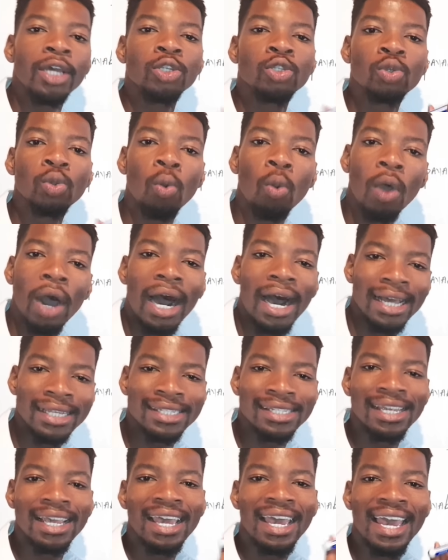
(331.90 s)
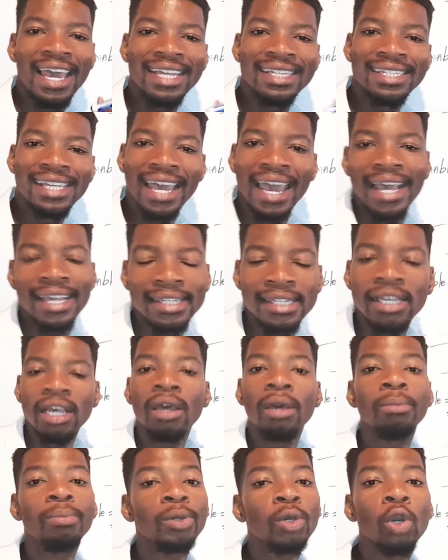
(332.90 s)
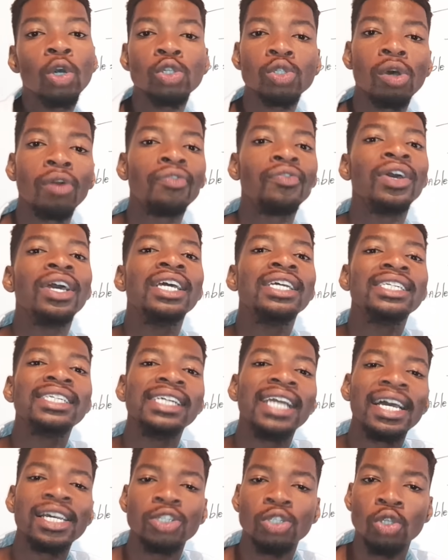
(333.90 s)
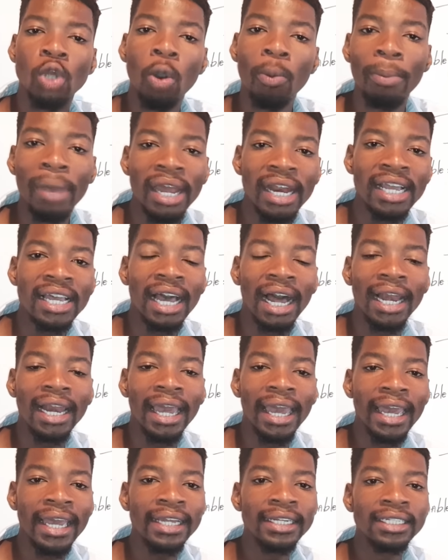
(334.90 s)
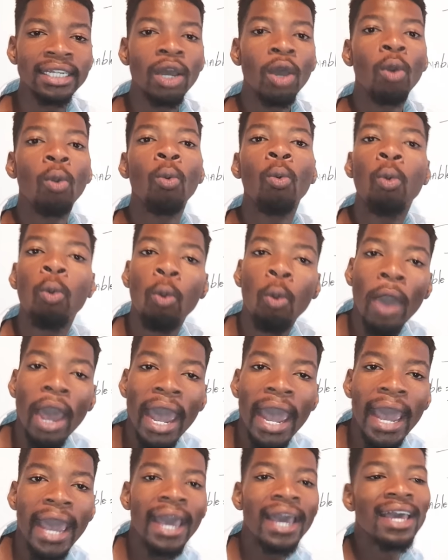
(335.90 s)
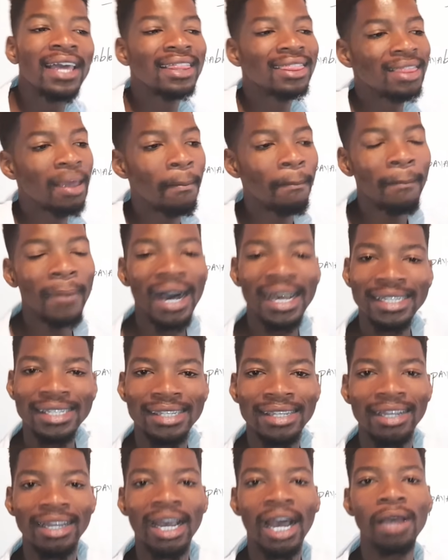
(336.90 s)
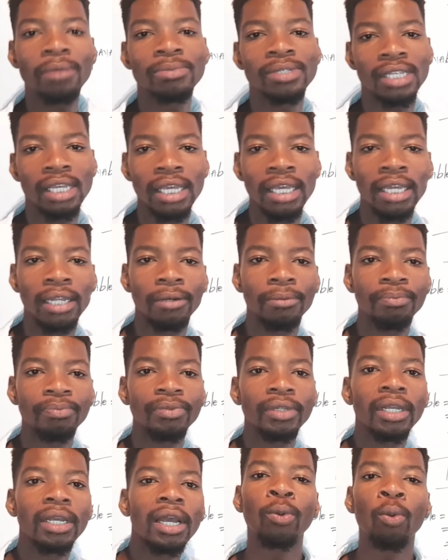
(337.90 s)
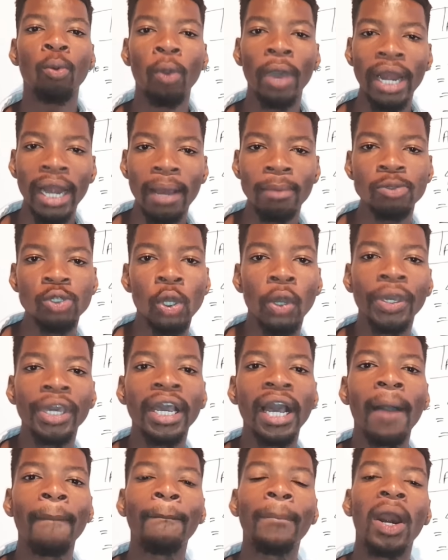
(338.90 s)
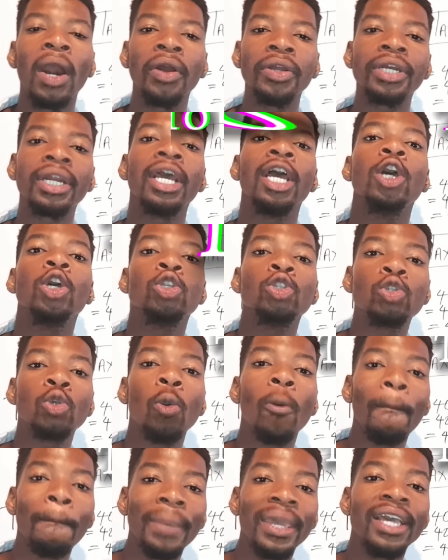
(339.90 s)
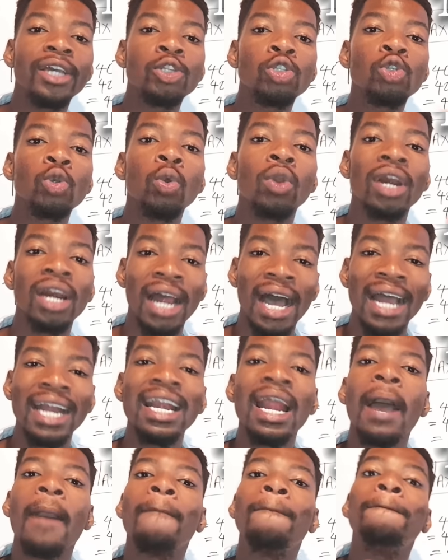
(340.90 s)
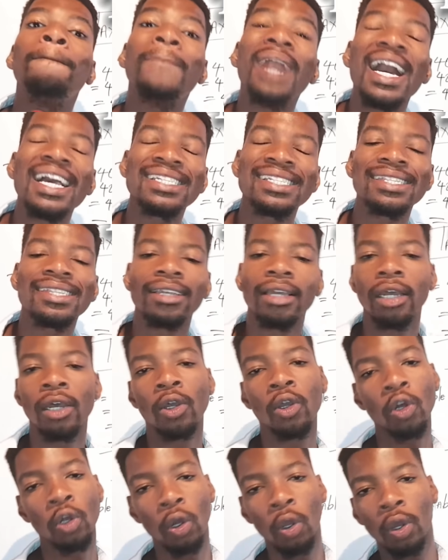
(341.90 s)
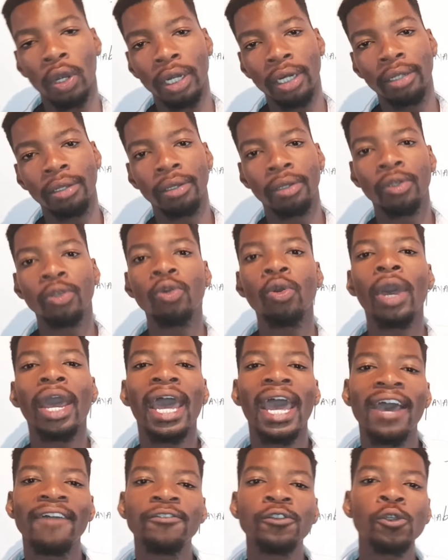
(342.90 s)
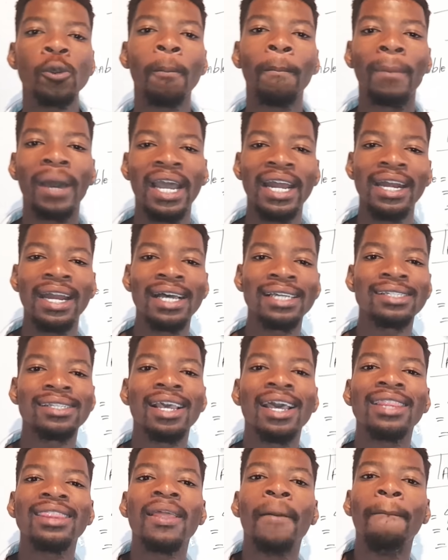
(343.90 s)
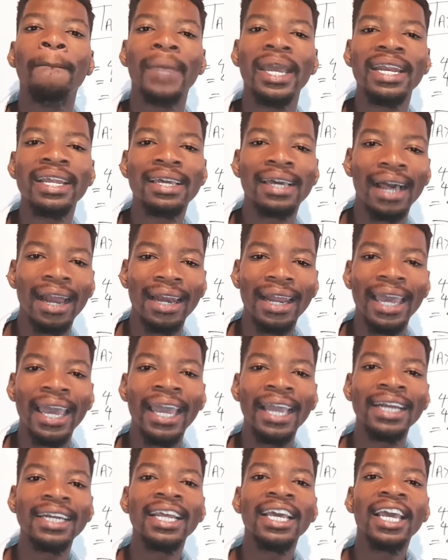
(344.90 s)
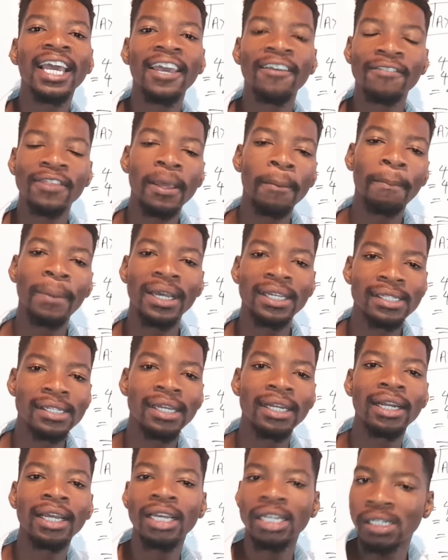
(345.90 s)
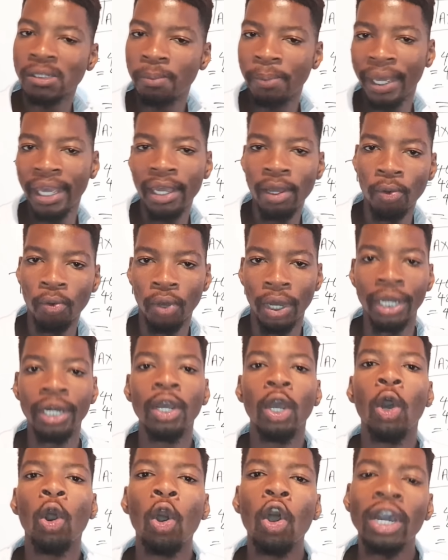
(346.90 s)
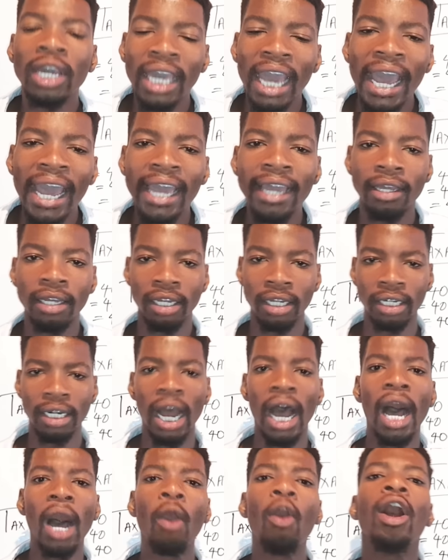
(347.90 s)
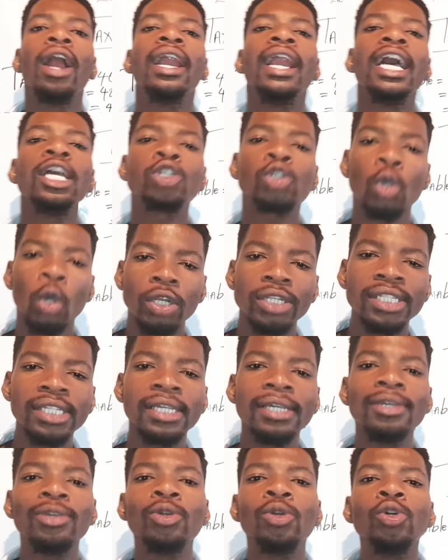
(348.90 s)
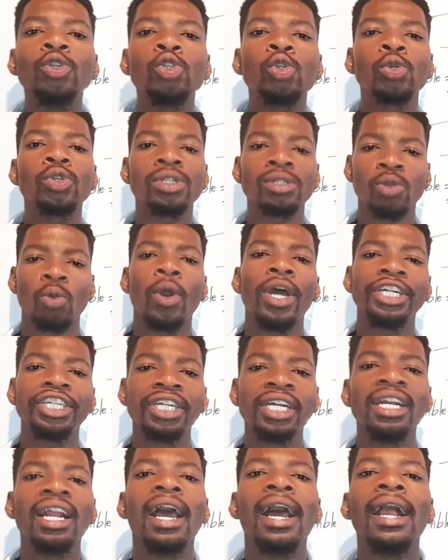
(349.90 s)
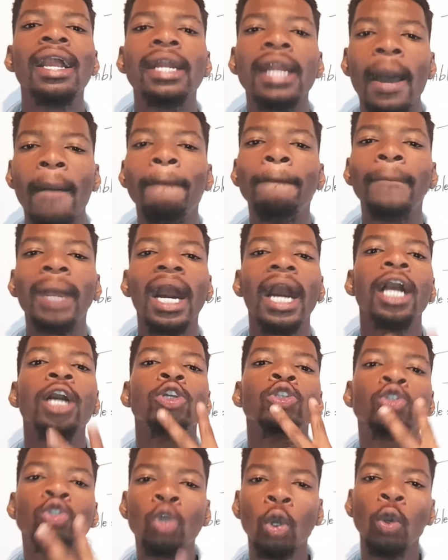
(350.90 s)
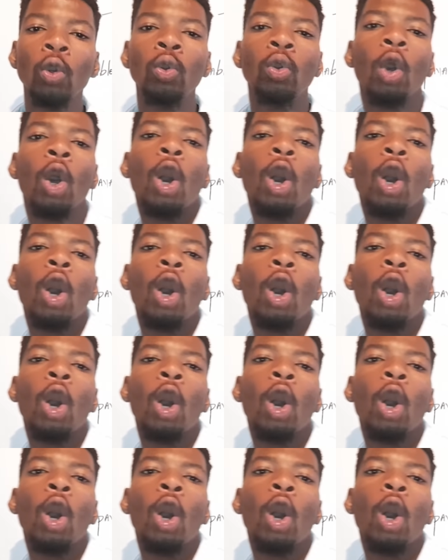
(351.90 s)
towards her tax because of she has no medical aid where the must comes in. When I'm talking about too big to run, must crawl, you have to minus the medical aid if the person is paying one. Okay, now let's continue to question number two.